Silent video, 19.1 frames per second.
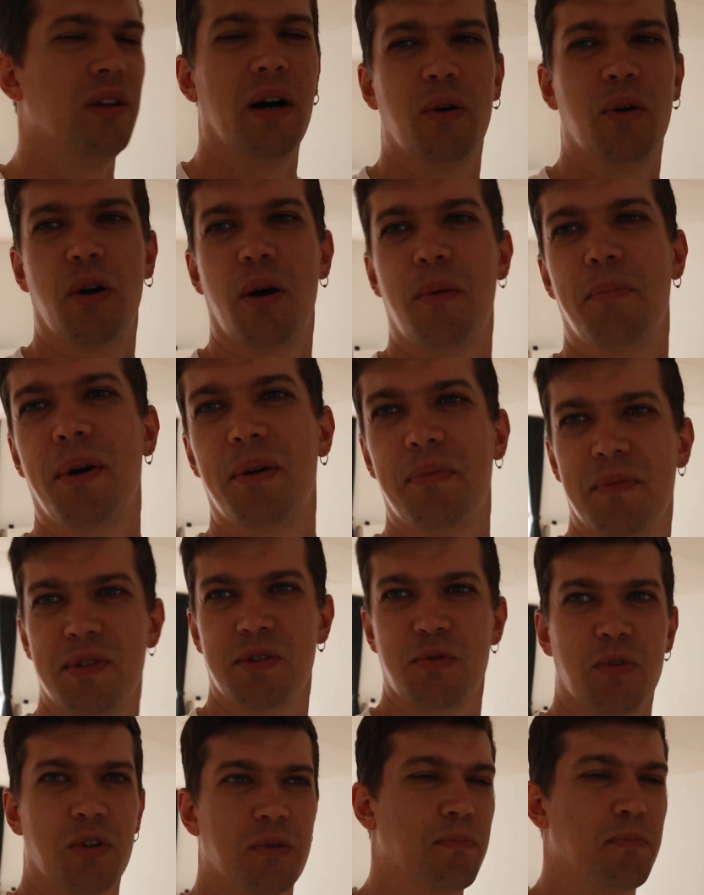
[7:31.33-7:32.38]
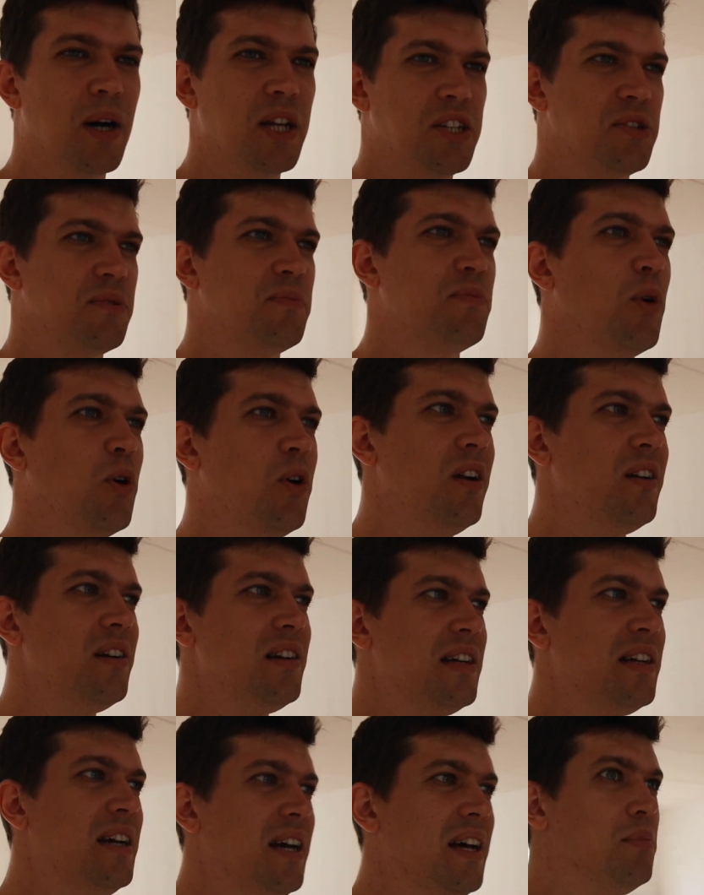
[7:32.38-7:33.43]
our apartments were much smaller,
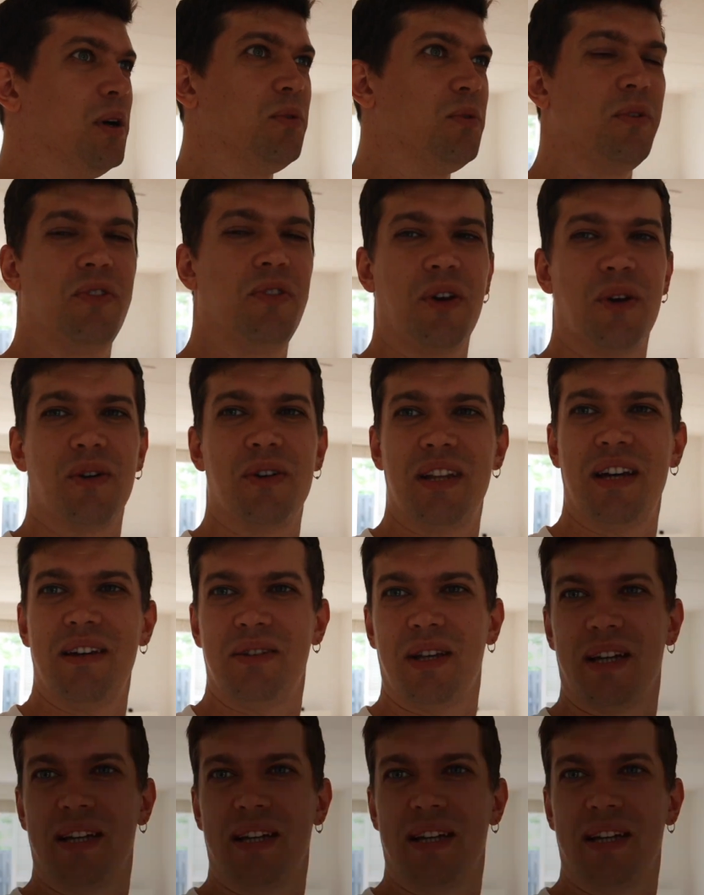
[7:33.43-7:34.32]
but we'll figure it out,